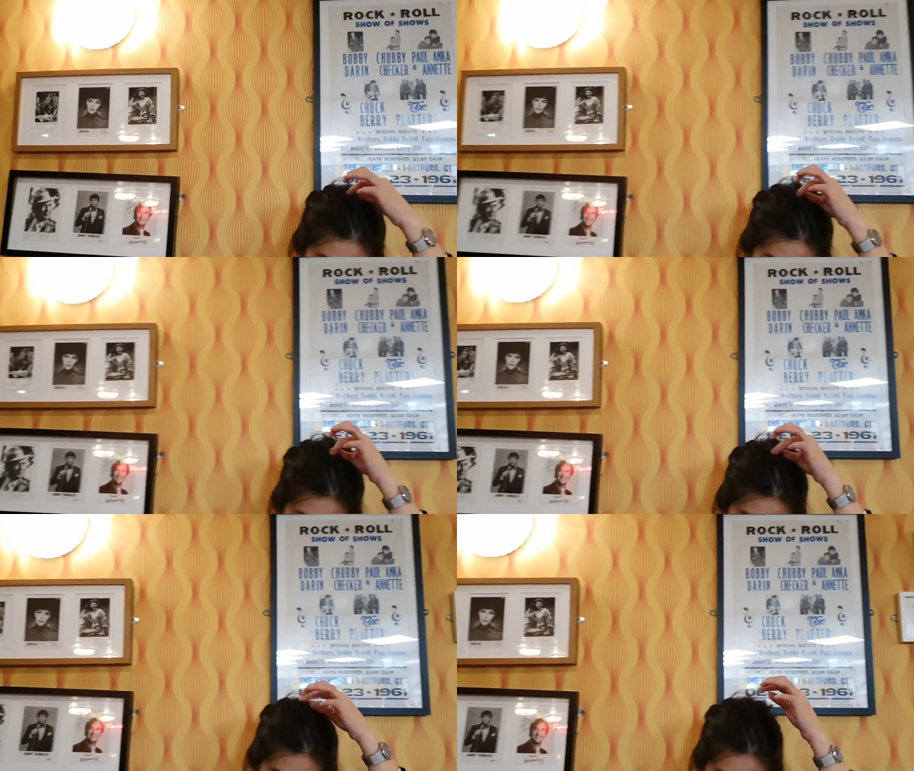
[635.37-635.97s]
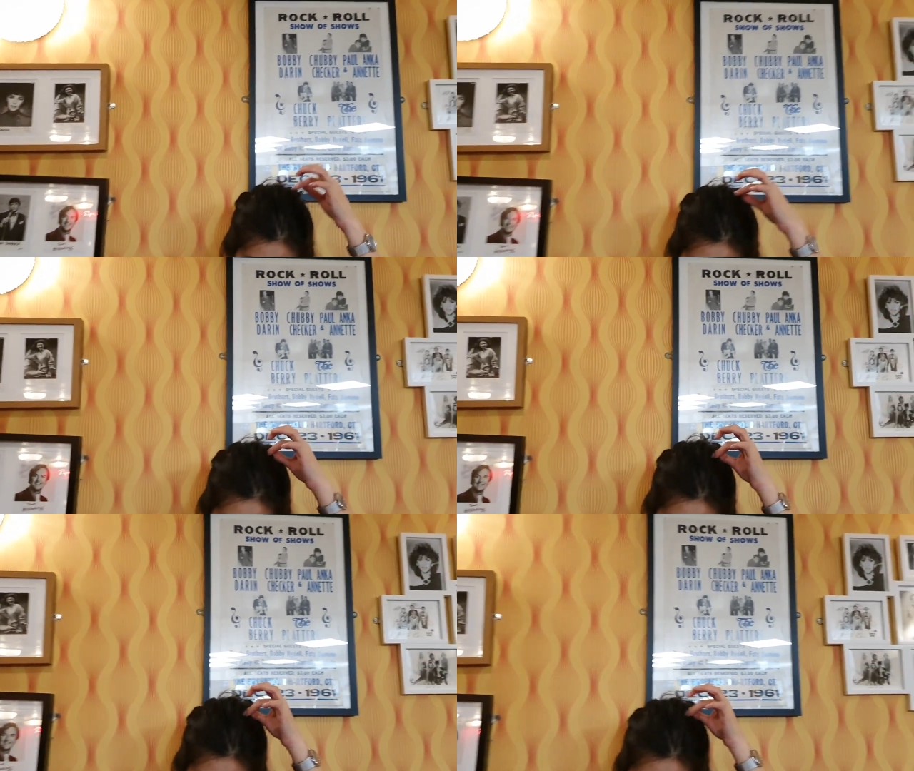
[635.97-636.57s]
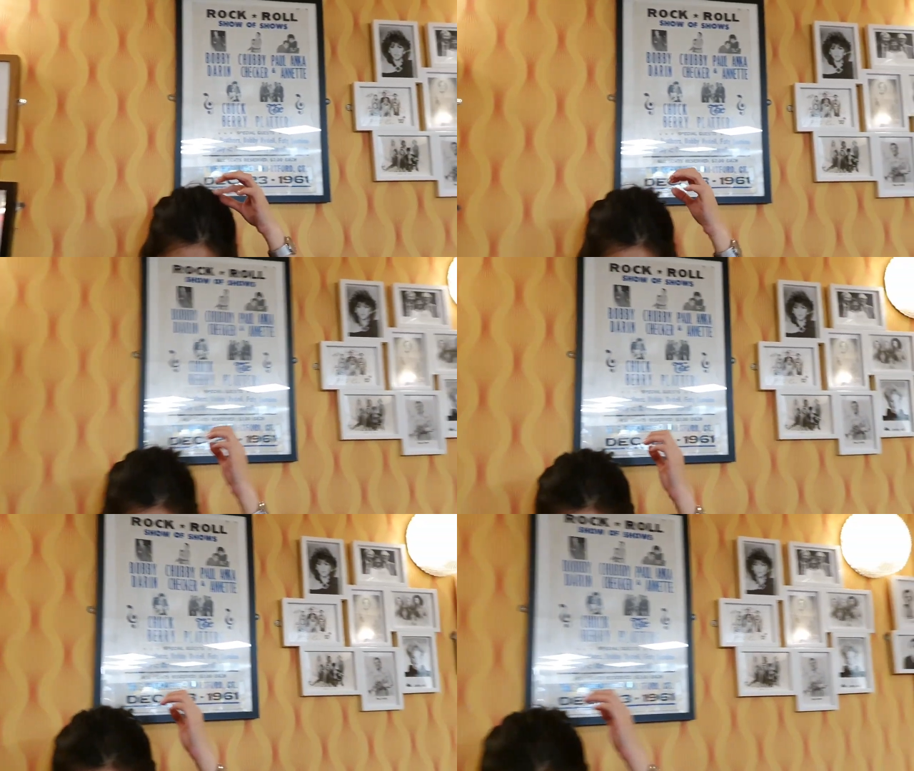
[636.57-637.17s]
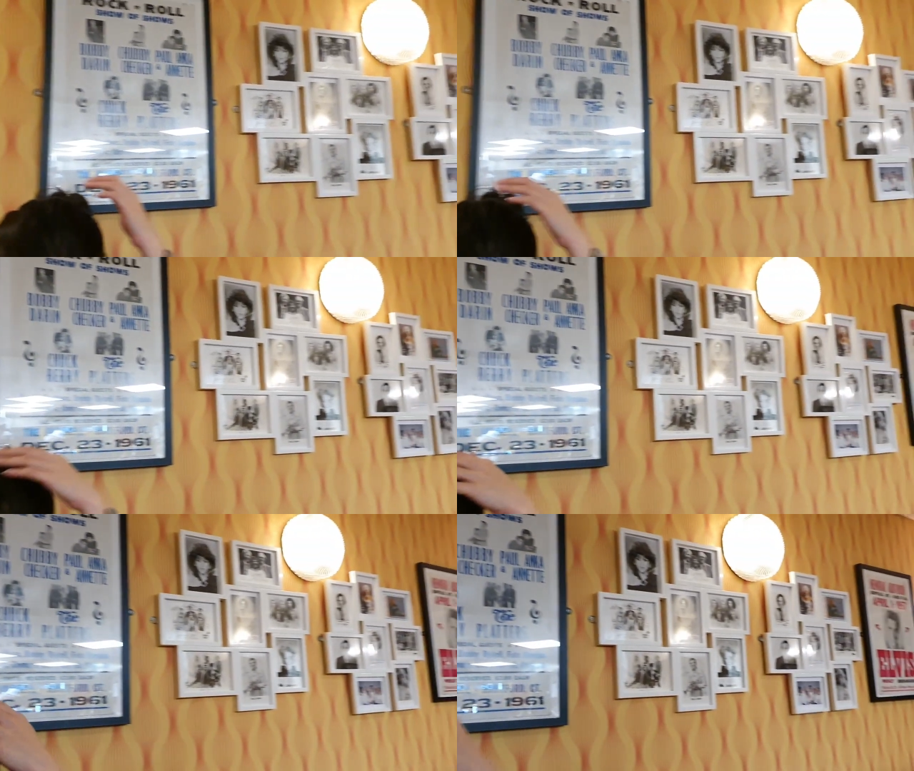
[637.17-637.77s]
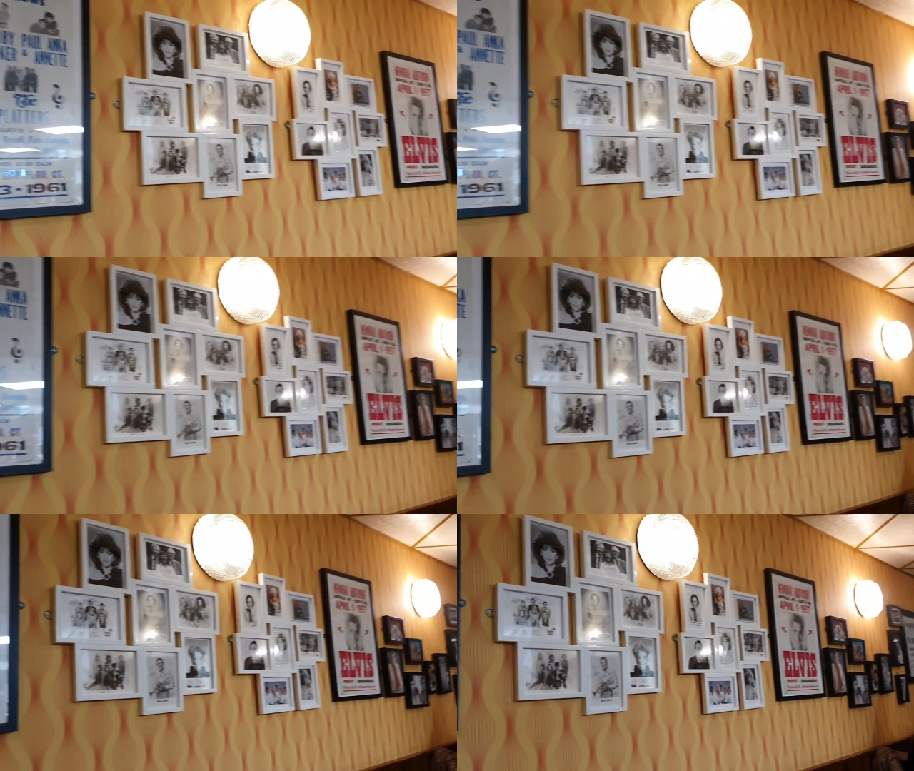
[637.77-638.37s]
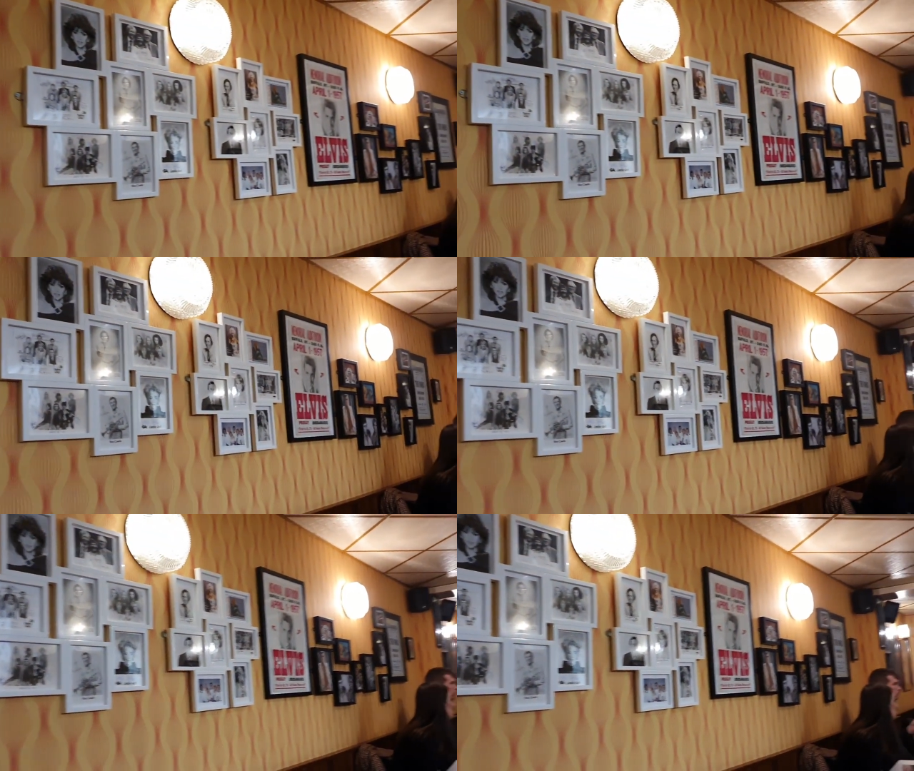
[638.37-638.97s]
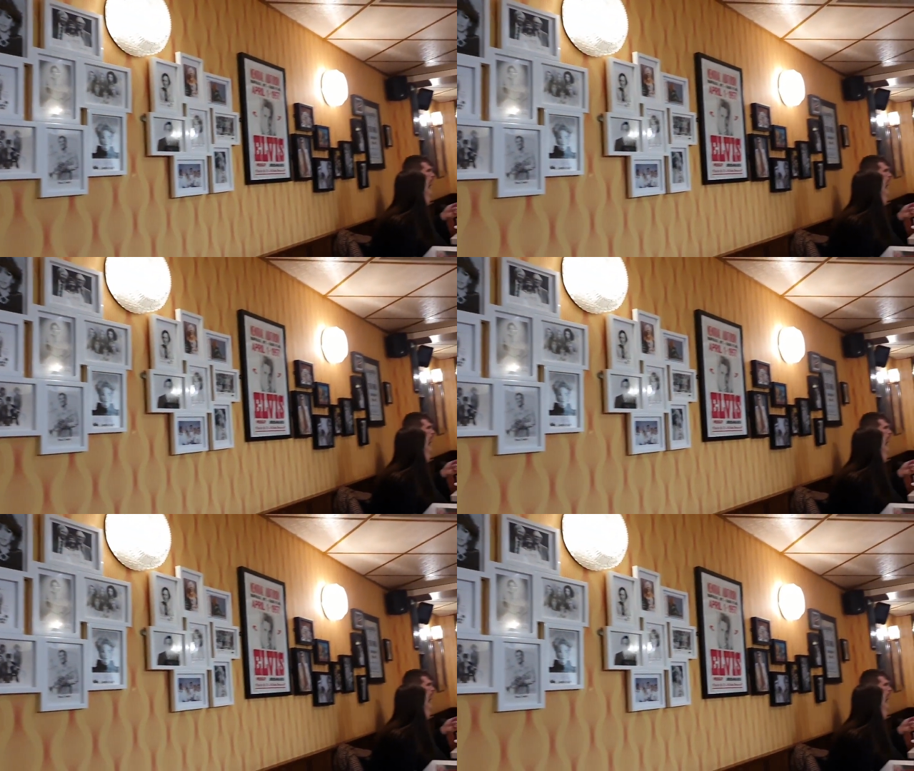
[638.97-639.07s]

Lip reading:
No face is visible, so there are no lips to read.